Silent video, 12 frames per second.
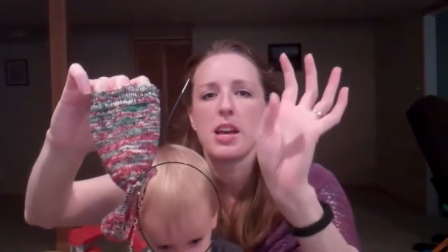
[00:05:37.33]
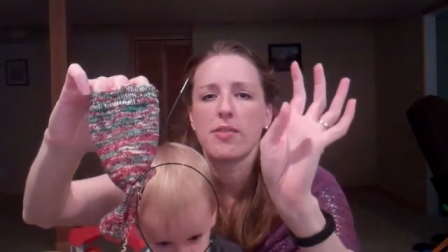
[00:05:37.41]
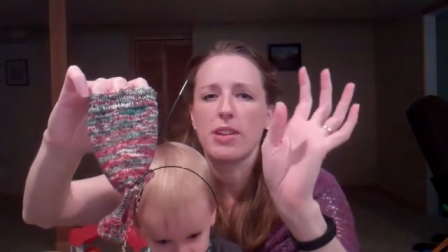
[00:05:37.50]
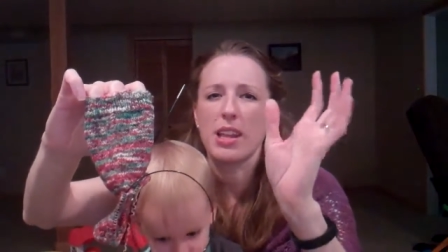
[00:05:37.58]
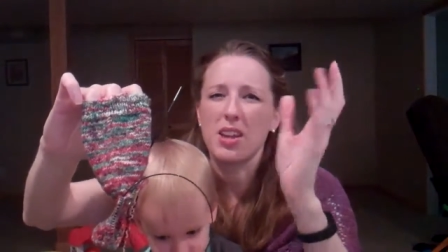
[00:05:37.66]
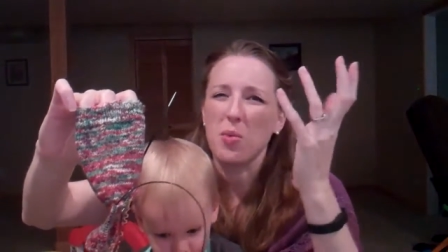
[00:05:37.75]

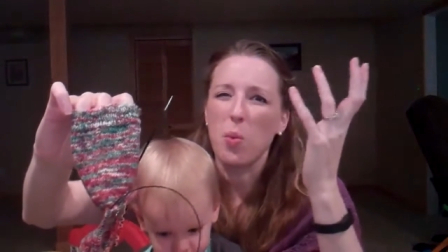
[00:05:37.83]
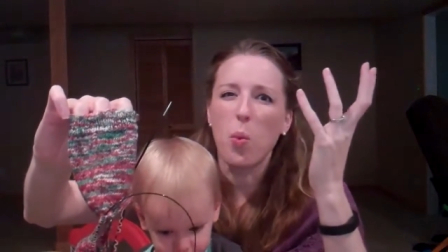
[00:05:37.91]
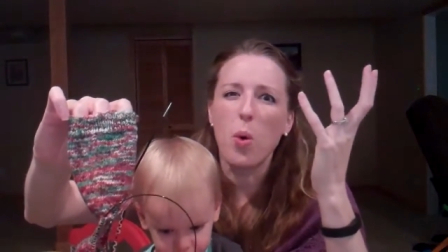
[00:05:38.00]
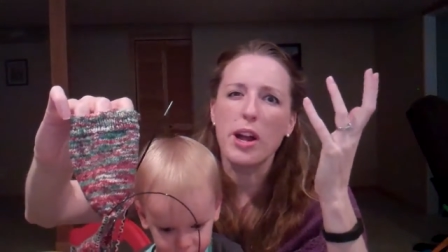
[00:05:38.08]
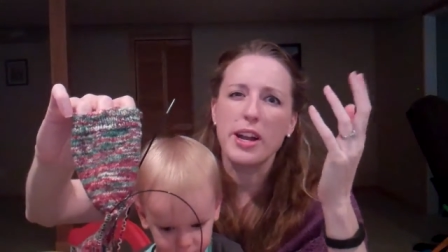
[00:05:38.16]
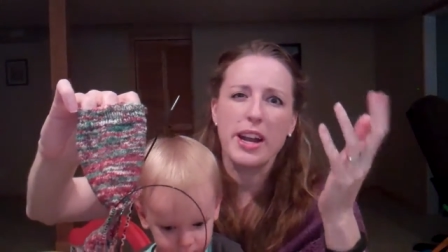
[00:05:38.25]
I've got like
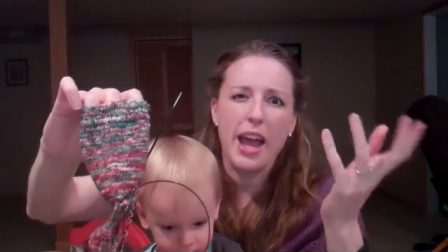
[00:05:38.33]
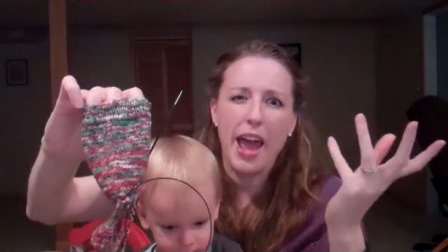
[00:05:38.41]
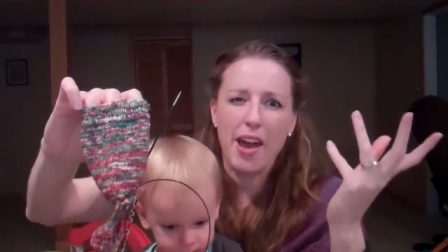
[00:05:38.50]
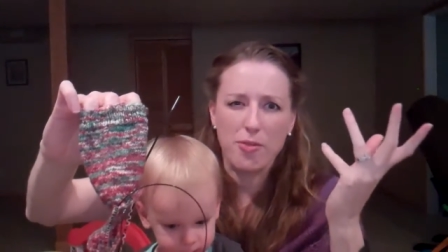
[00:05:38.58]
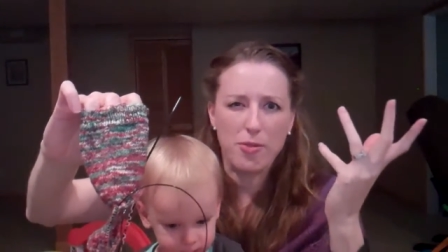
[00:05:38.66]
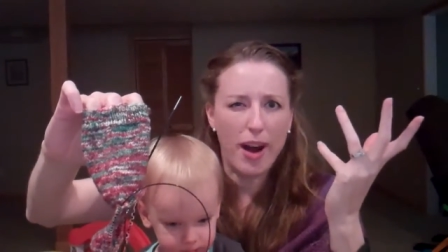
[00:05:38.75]

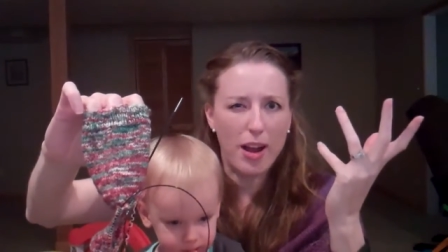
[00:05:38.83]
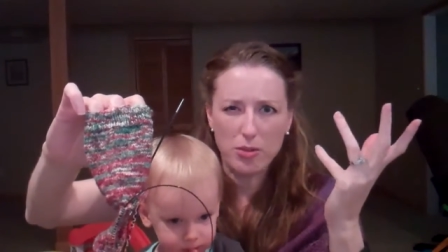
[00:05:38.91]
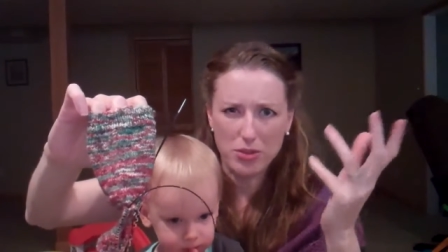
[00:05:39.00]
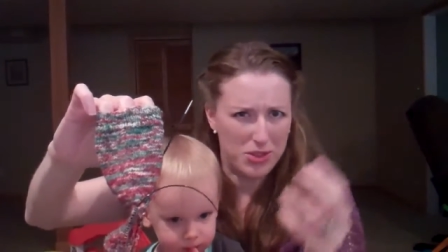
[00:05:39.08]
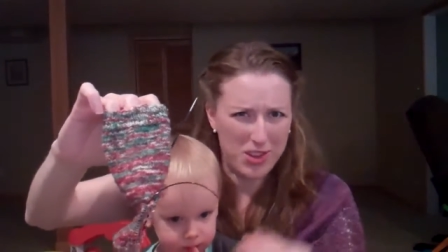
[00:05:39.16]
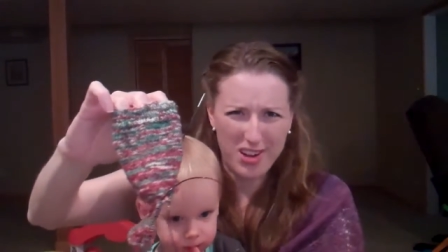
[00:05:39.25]
1.5
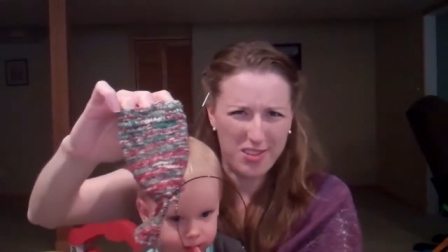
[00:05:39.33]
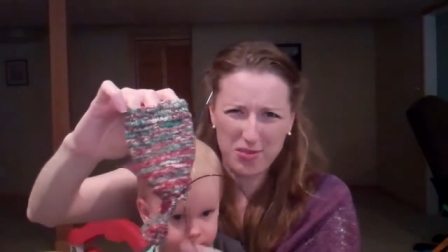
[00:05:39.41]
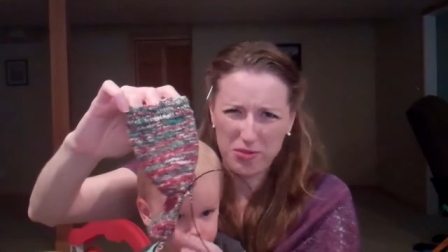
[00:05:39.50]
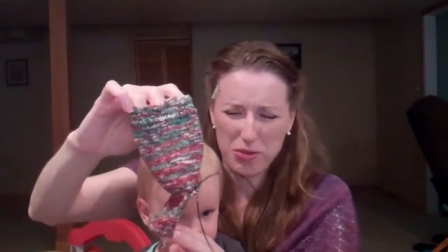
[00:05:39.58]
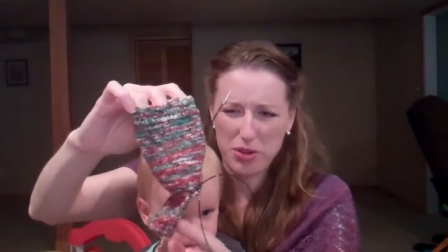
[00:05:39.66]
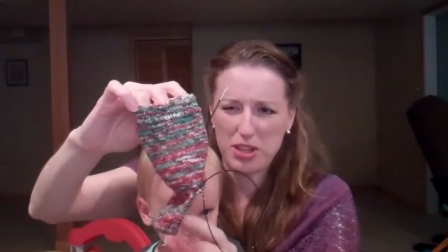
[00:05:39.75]
rounds done
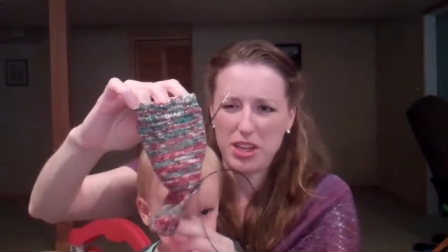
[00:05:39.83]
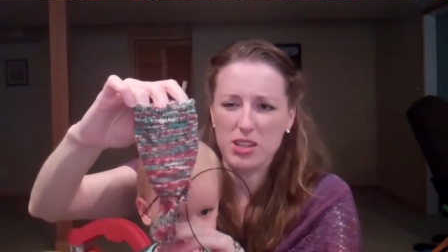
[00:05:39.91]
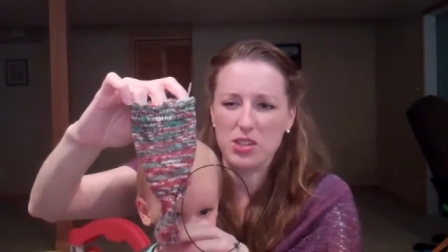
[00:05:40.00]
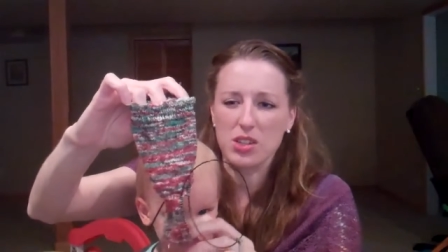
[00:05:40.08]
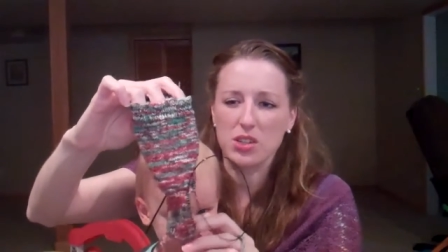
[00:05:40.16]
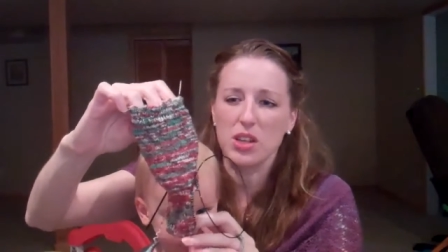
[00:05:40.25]
for the
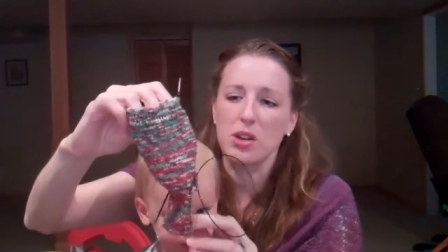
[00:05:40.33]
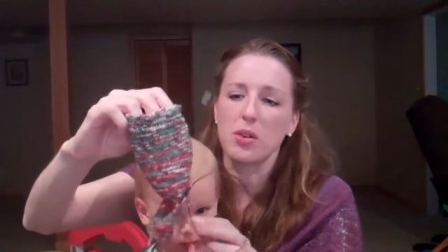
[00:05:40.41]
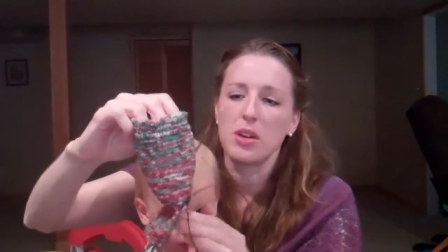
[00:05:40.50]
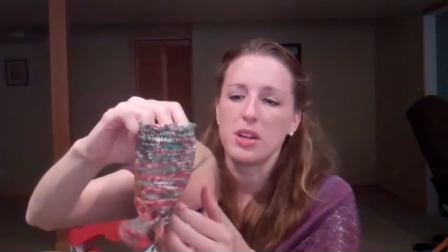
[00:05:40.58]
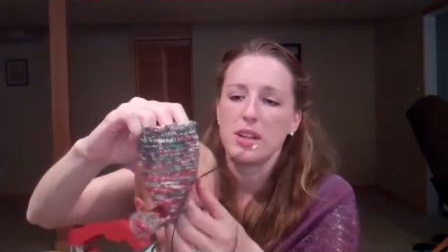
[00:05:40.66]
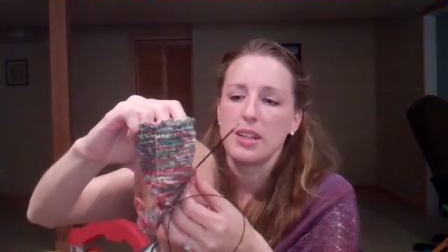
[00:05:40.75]
gusset. So,